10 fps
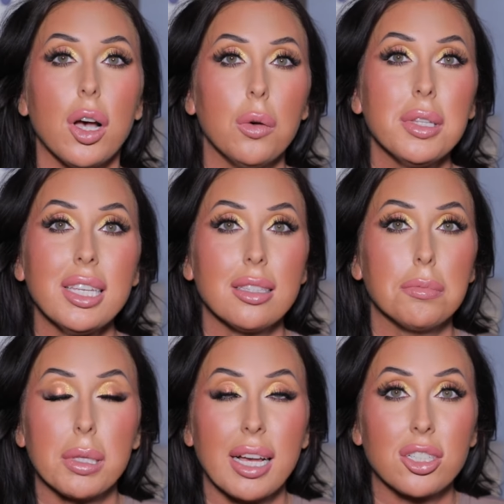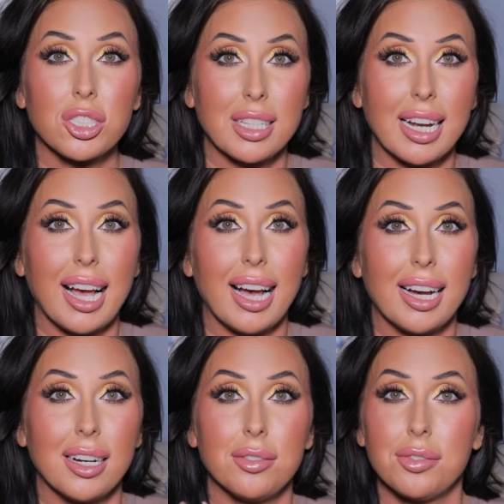The only lip liner that I
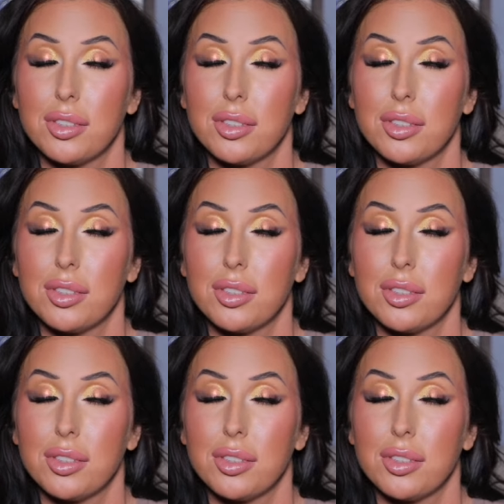have